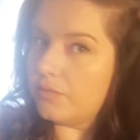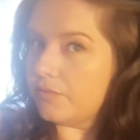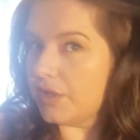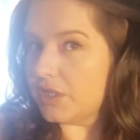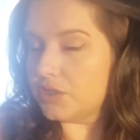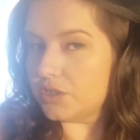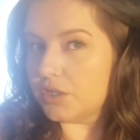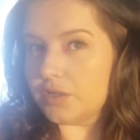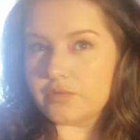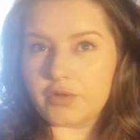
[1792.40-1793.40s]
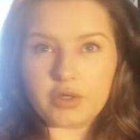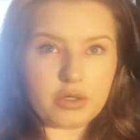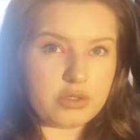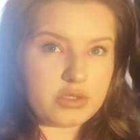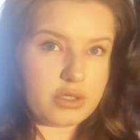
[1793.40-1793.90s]
fringe in her
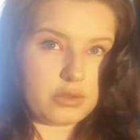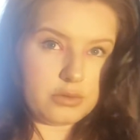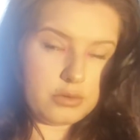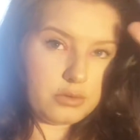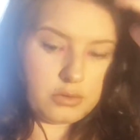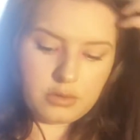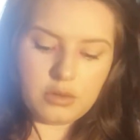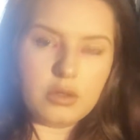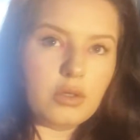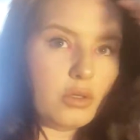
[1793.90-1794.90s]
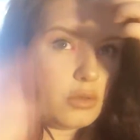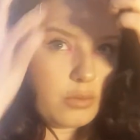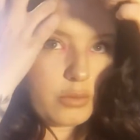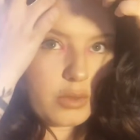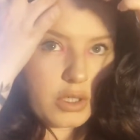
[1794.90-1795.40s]
photo, so
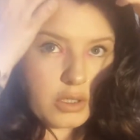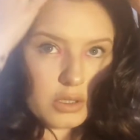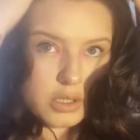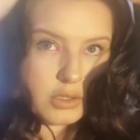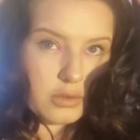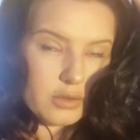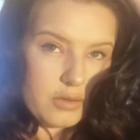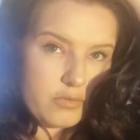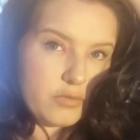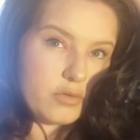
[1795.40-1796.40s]
we're gonna kind of